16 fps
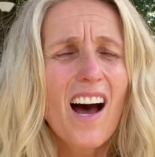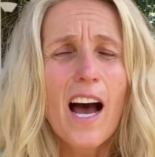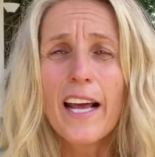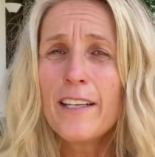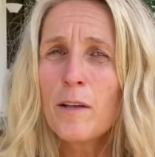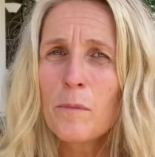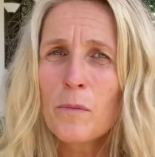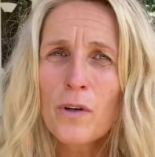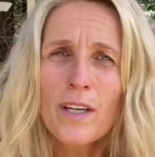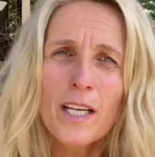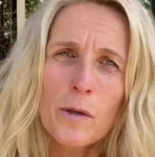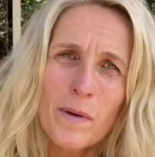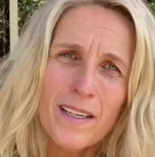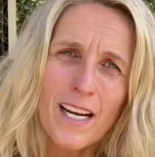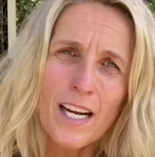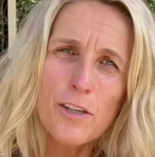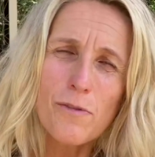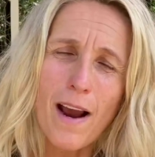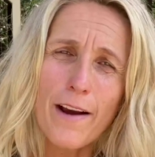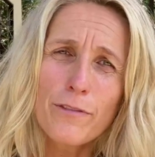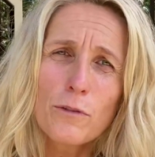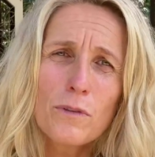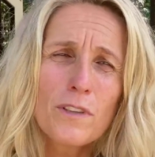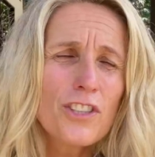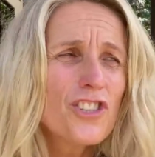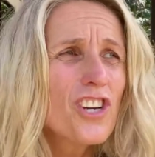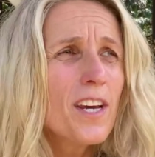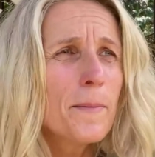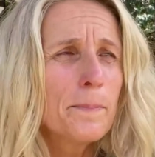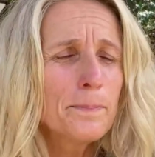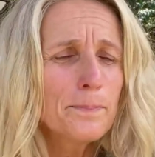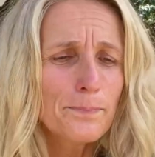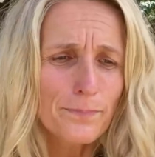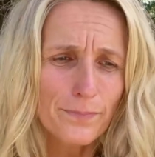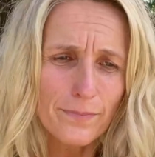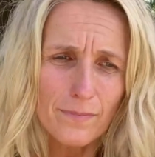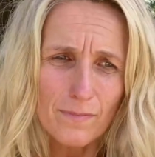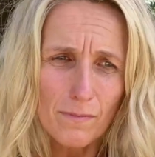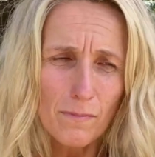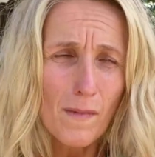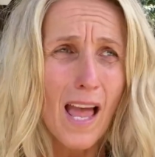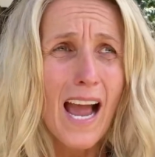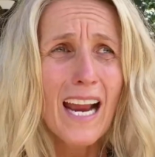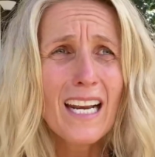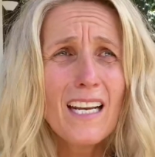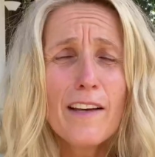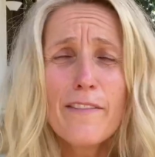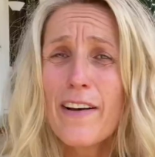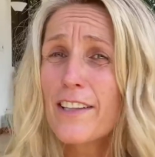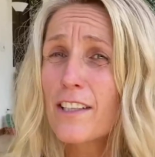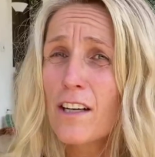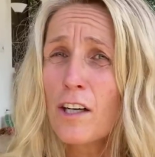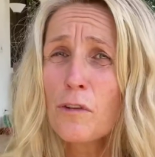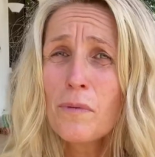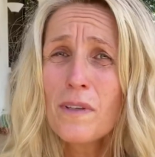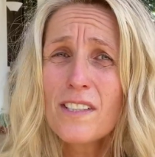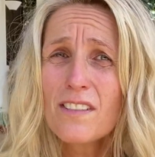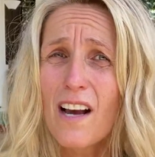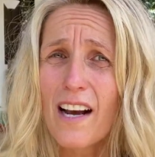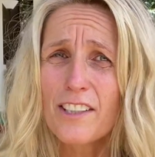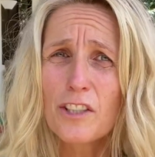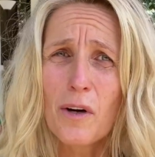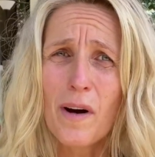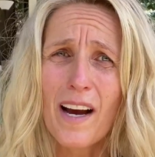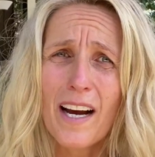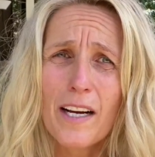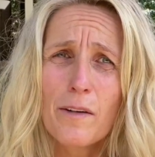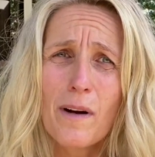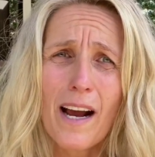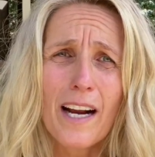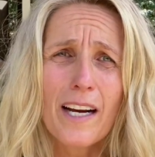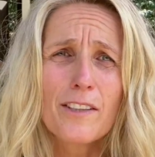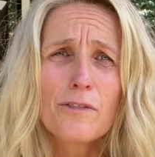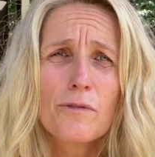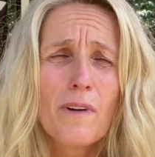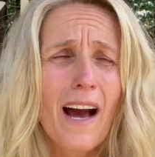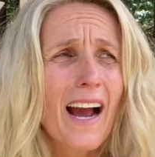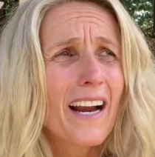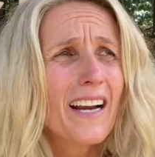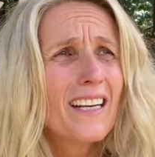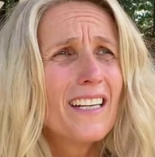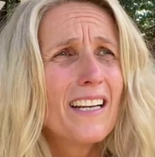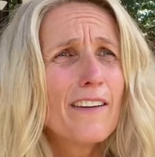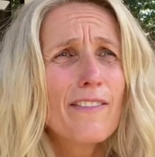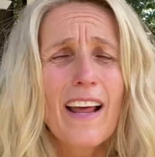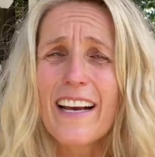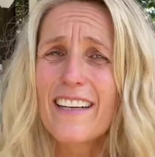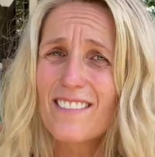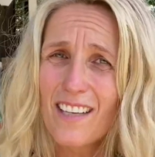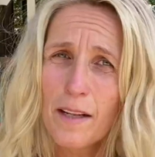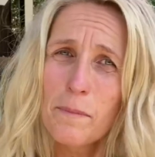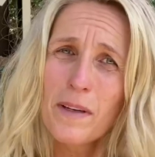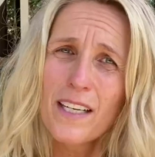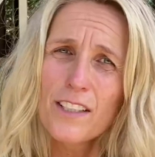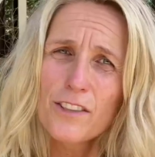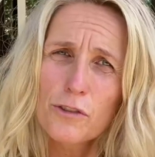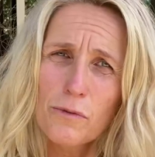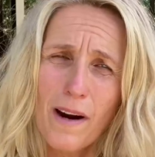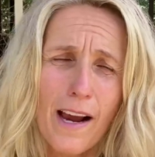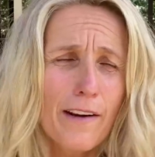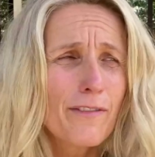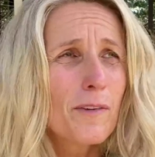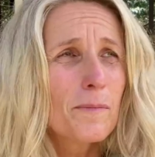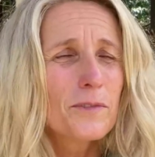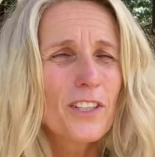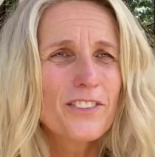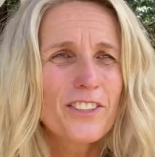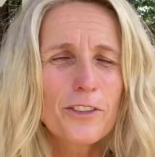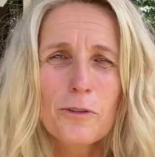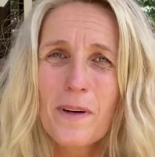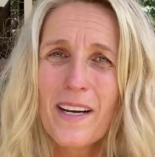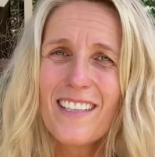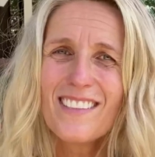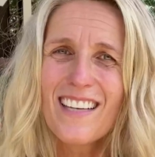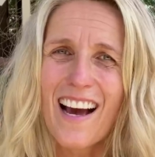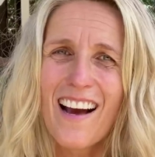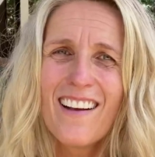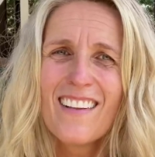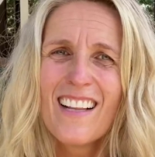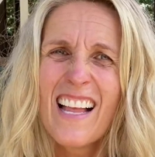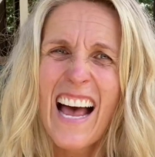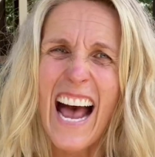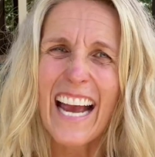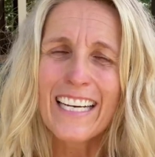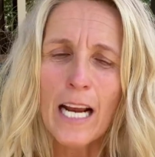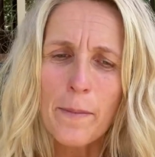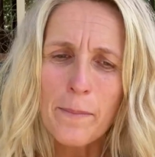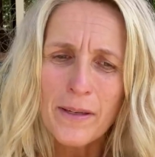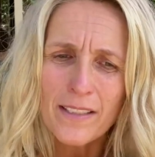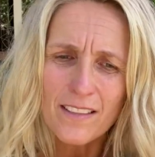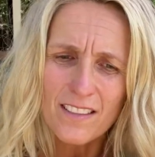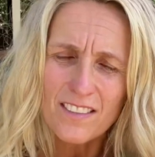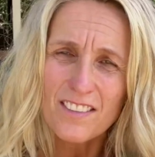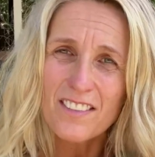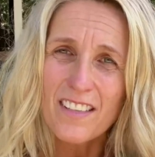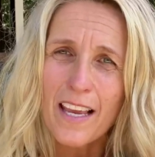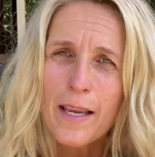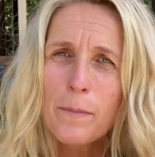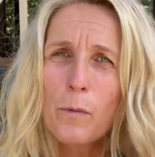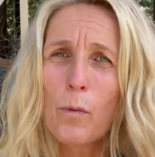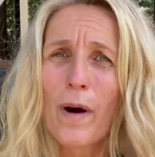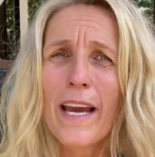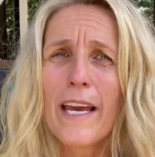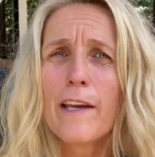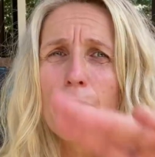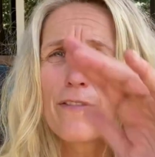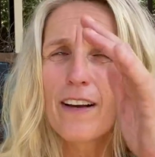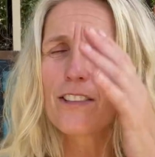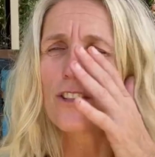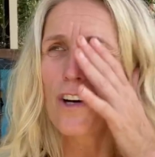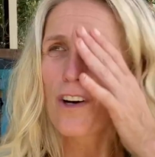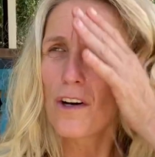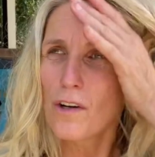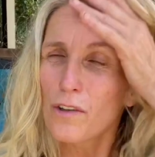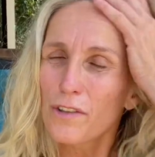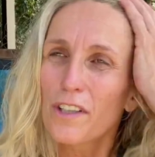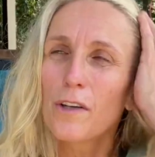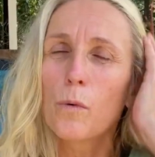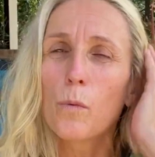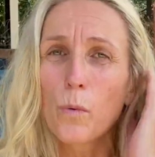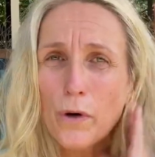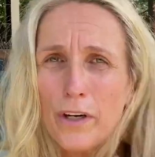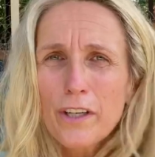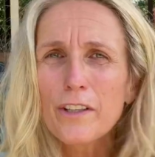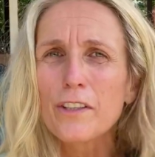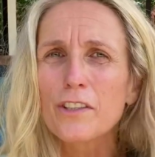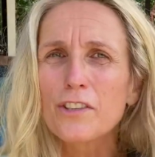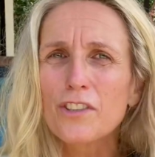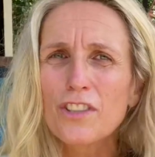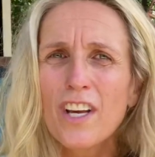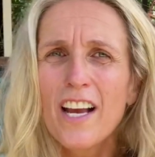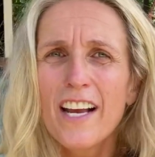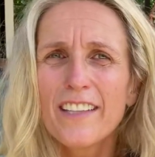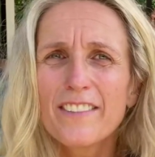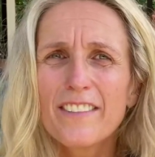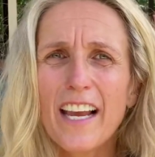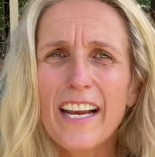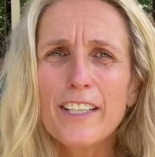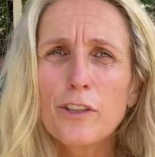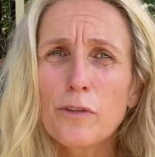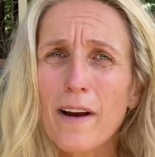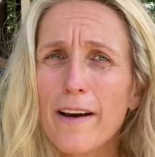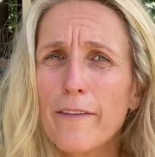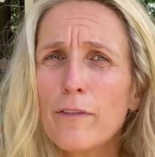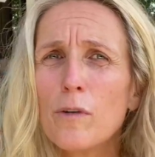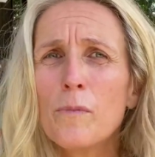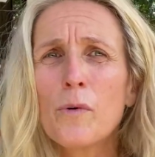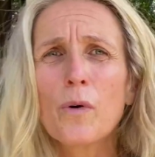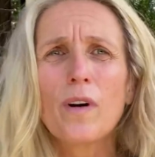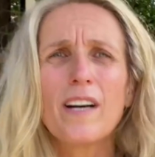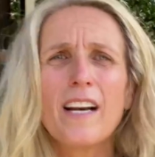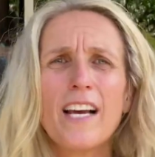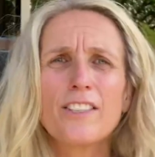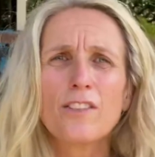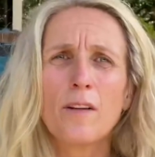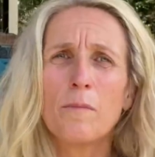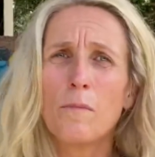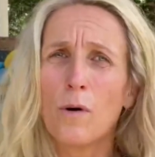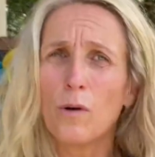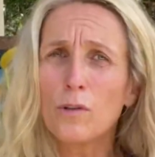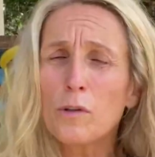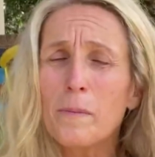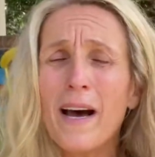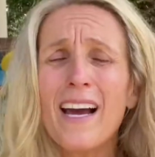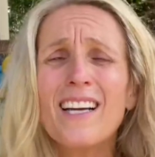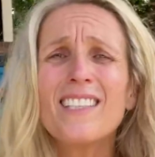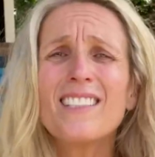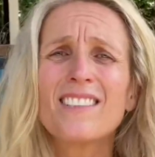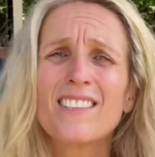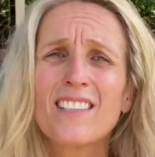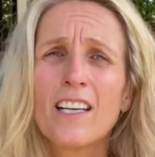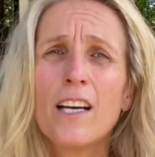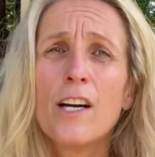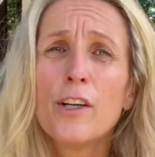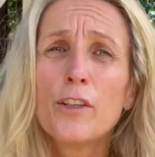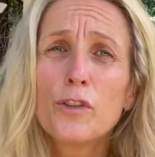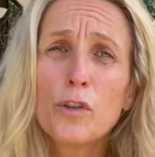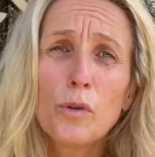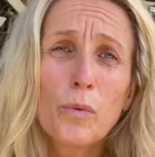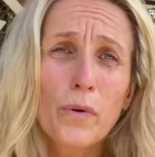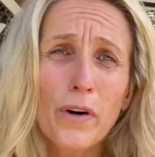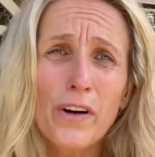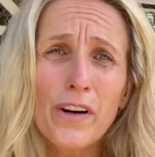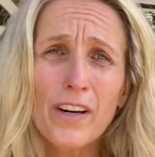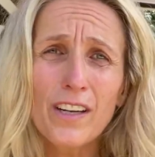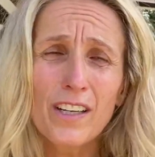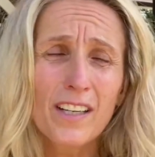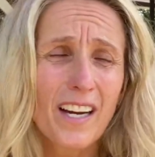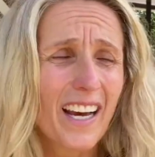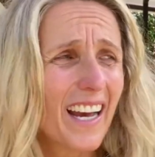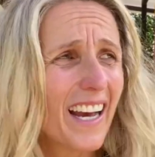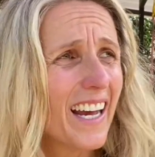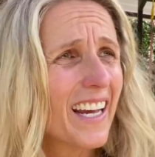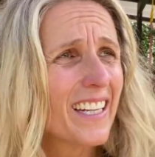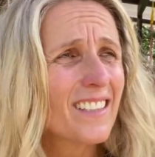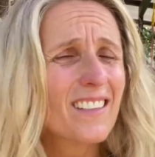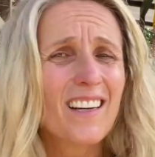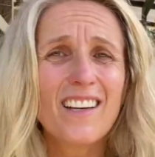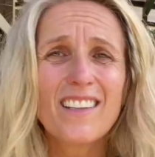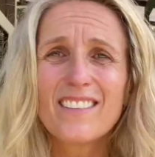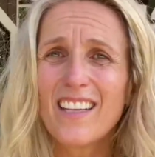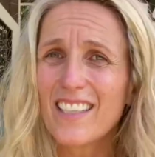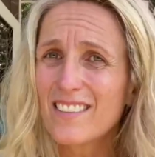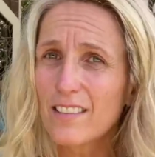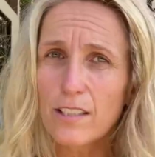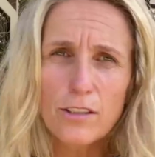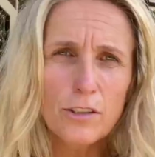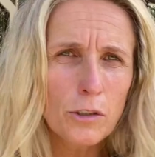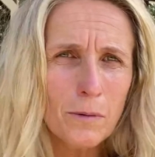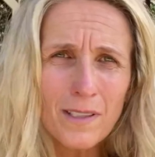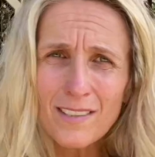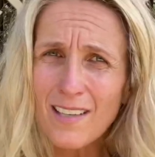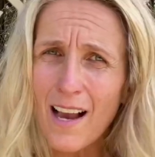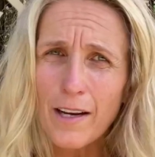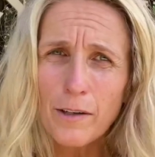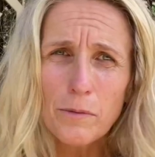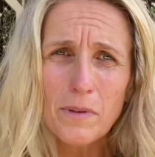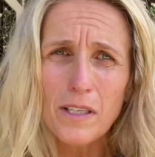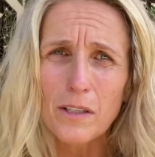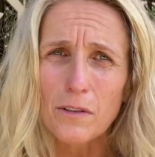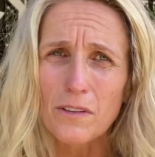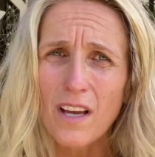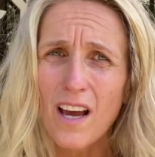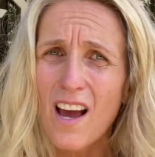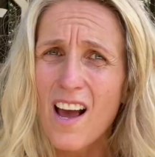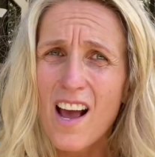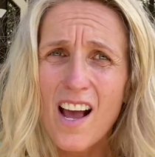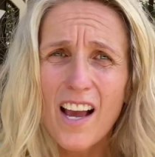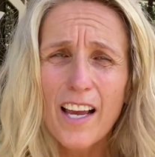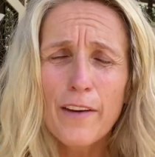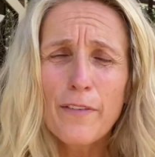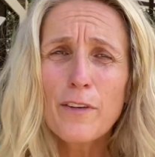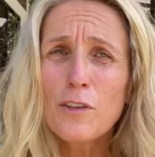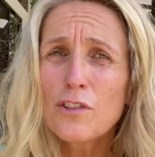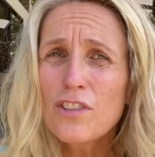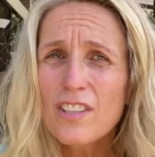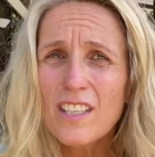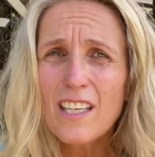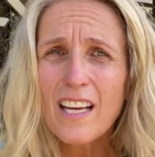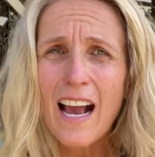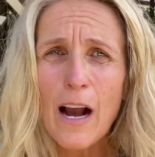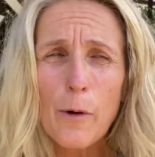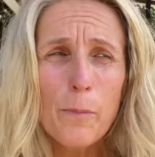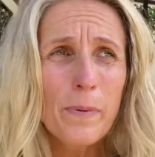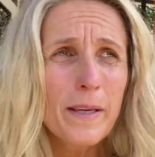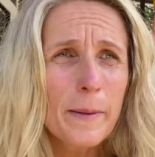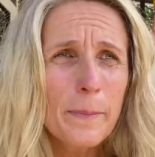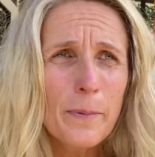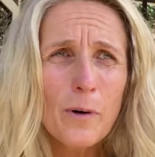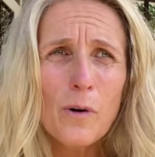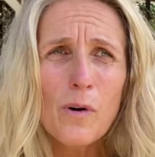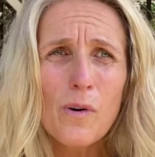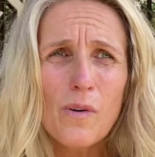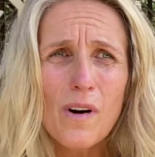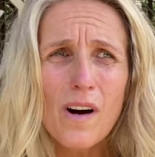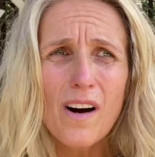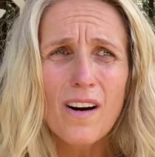In the morning when I drive to the gym, I live at the countryside, so I live like 10 minutes drive from Santa Teresa, and I'm in the same wave as all the workers. They travel more or less on motorbikes to work, and it's a suicide road. If you see how people,